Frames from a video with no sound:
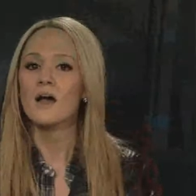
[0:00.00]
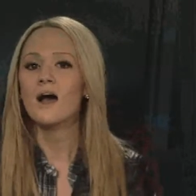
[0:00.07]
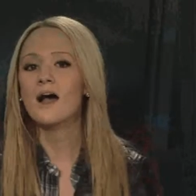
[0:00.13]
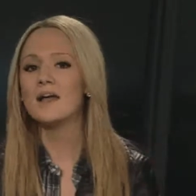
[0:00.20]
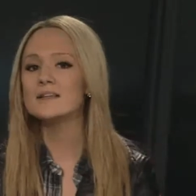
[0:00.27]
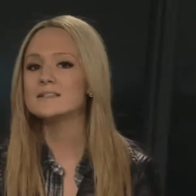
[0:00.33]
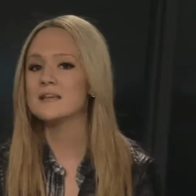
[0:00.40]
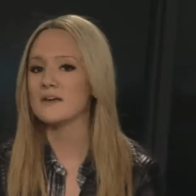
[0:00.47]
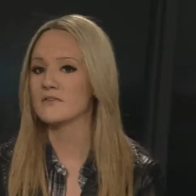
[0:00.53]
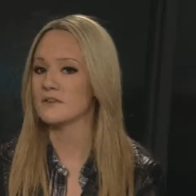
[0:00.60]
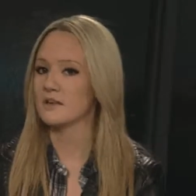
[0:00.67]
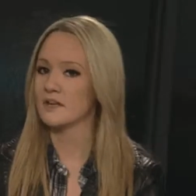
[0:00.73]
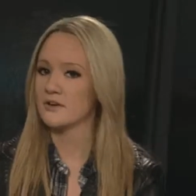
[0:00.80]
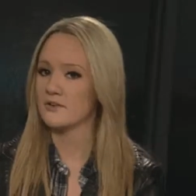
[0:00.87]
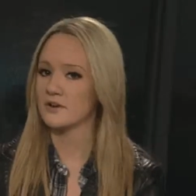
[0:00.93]
I
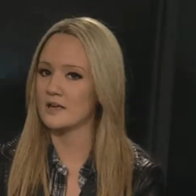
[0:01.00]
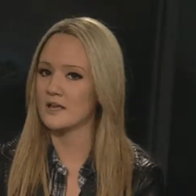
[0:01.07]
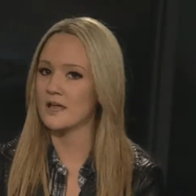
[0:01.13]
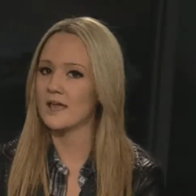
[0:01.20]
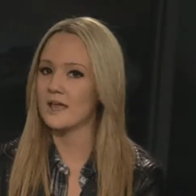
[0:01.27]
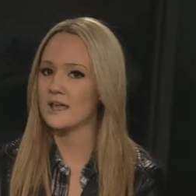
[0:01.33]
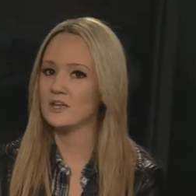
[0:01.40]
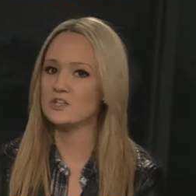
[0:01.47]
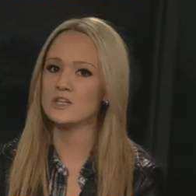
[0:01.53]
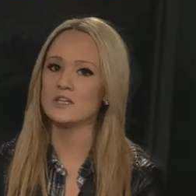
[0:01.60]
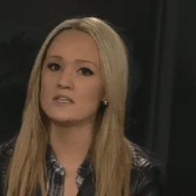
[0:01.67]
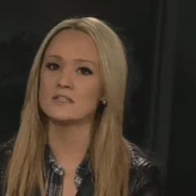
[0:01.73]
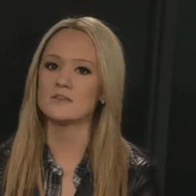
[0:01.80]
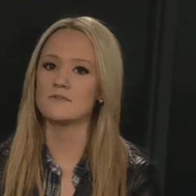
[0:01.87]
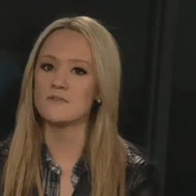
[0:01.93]
definitely agree. Age
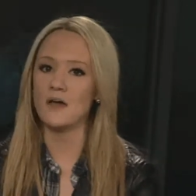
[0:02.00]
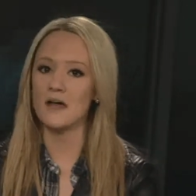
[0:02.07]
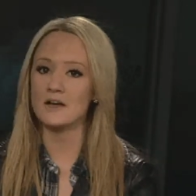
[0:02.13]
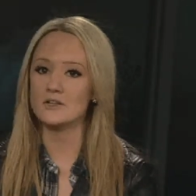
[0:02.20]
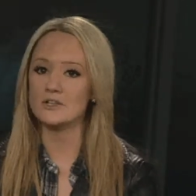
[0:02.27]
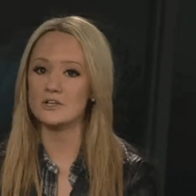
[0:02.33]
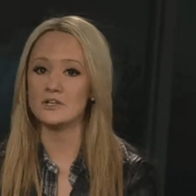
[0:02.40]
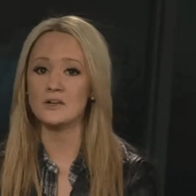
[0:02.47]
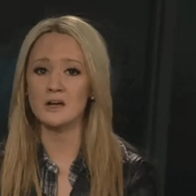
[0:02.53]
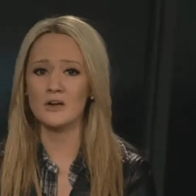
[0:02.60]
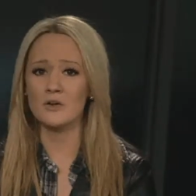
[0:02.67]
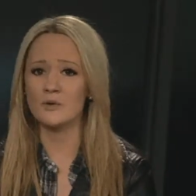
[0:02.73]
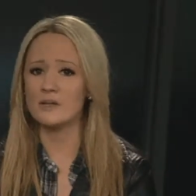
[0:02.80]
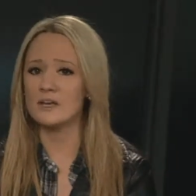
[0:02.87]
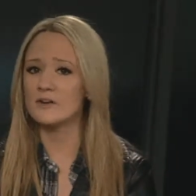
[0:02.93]
is a factor not
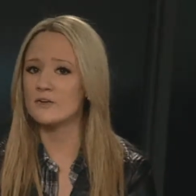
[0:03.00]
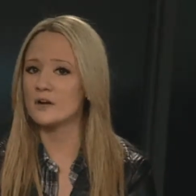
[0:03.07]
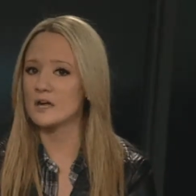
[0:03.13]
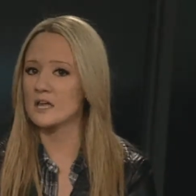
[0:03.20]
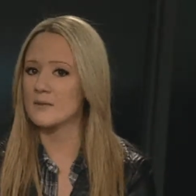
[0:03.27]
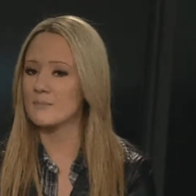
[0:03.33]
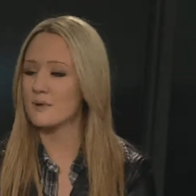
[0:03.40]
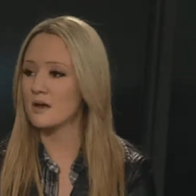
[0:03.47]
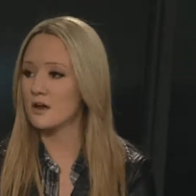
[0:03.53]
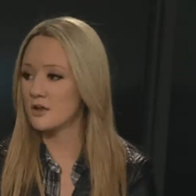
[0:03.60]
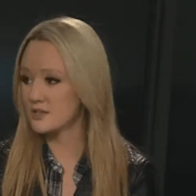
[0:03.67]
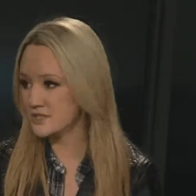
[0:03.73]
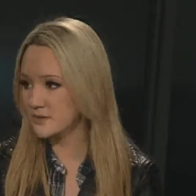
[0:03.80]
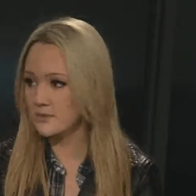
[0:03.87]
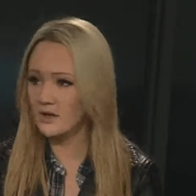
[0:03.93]
only in cricket but
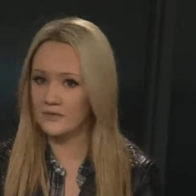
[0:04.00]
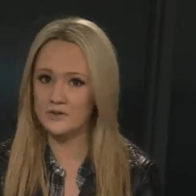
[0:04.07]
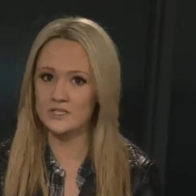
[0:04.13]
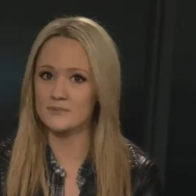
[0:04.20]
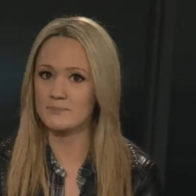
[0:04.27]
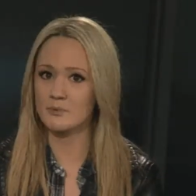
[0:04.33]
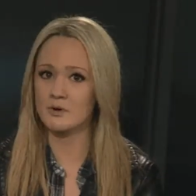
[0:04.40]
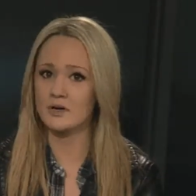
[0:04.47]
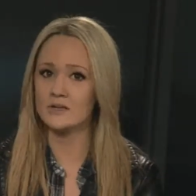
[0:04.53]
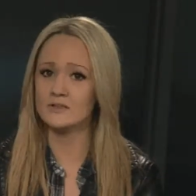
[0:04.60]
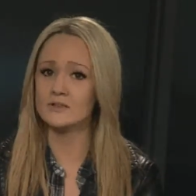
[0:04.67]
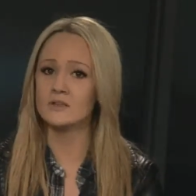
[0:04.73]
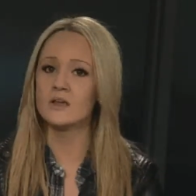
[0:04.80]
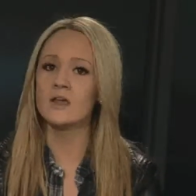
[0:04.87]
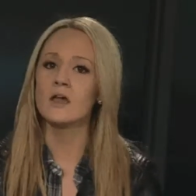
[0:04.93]
also in other
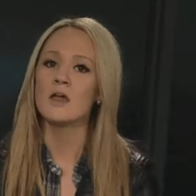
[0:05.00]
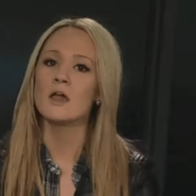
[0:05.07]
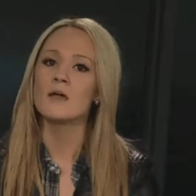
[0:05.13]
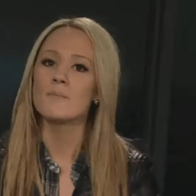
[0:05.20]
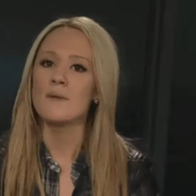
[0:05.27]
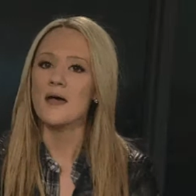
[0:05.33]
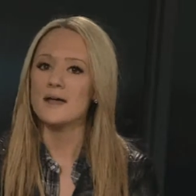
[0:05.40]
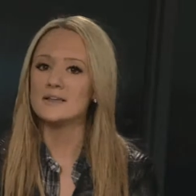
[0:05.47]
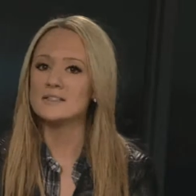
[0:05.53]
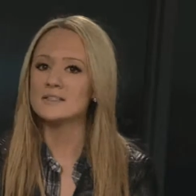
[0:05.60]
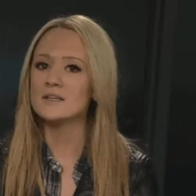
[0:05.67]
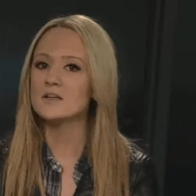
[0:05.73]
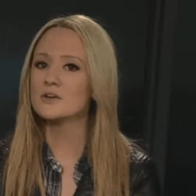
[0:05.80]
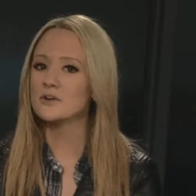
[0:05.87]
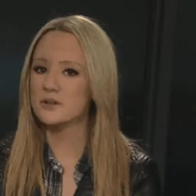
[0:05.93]
sports.
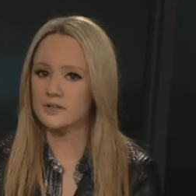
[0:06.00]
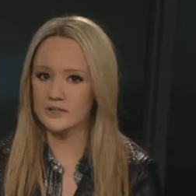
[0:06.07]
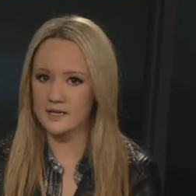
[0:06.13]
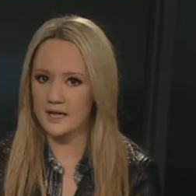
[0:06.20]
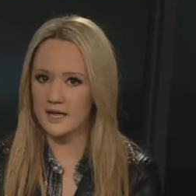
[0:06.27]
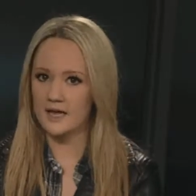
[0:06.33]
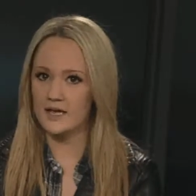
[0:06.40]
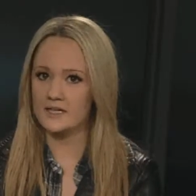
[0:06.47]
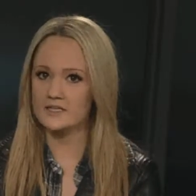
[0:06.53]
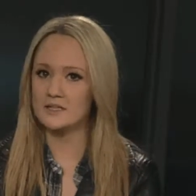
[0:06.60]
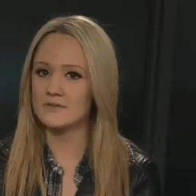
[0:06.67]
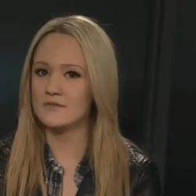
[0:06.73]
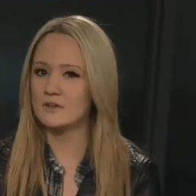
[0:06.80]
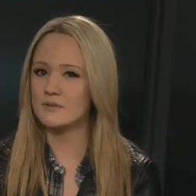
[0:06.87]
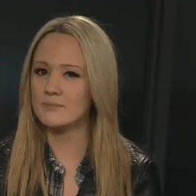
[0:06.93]
Pakistan currently has a
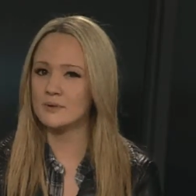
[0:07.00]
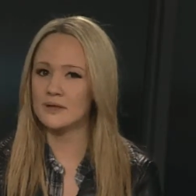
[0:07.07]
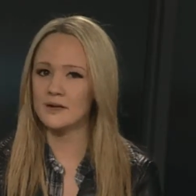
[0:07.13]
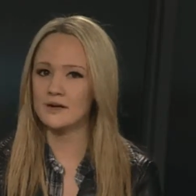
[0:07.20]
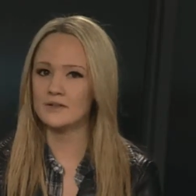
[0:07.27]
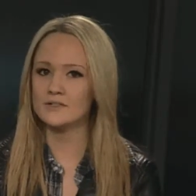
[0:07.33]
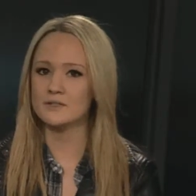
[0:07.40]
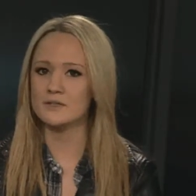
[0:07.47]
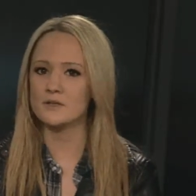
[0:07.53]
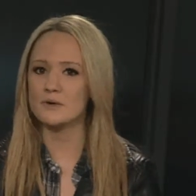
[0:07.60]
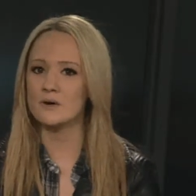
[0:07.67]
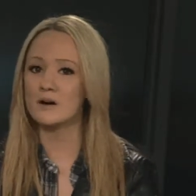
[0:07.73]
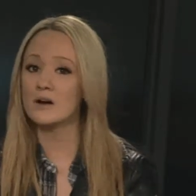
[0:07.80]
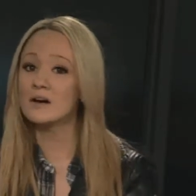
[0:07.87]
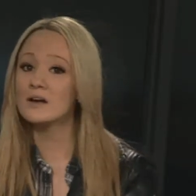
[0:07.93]
few players who
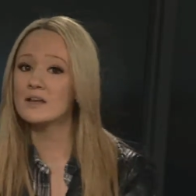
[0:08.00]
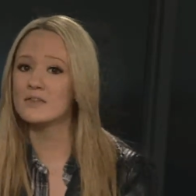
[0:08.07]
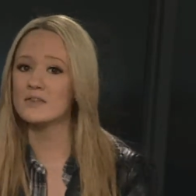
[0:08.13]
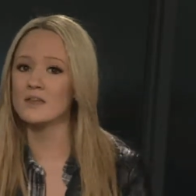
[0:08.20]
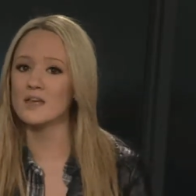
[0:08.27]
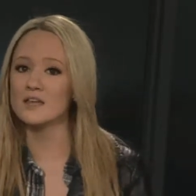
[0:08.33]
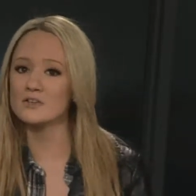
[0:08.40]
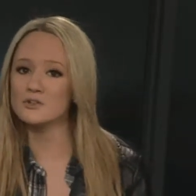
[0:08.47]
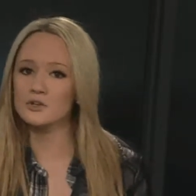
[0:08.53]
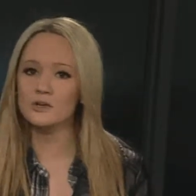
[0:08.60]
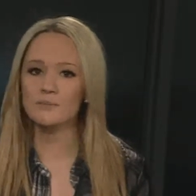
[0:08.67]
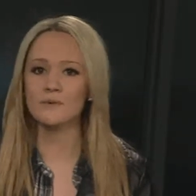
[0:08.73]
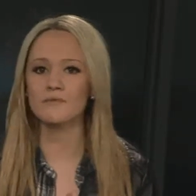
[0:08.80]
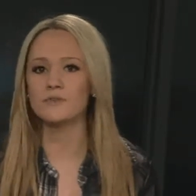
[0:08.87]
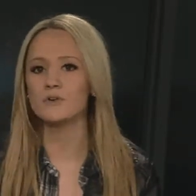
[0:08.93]
are in the age
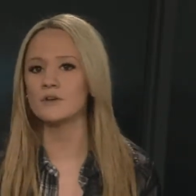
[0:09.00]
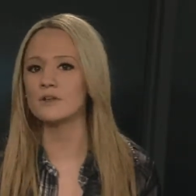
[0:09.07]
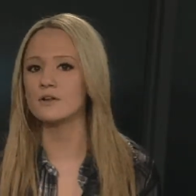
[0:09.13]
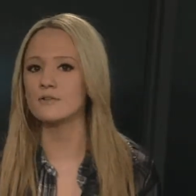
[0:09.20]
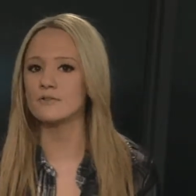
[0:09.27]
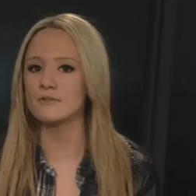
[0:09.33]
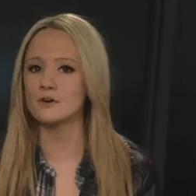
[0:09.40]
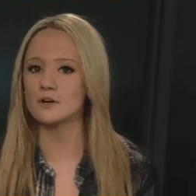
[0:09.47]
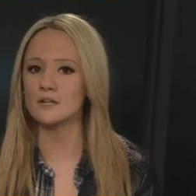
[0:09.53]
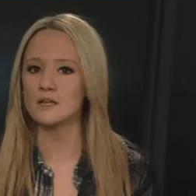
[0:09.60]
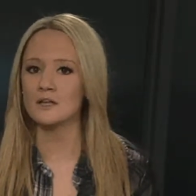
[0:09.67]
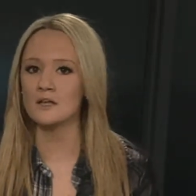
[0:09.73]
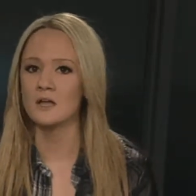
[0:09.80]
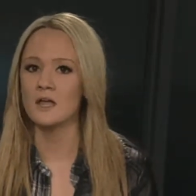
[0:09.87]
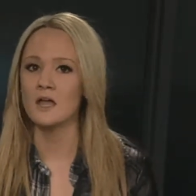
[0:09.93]
group of 30 to 40.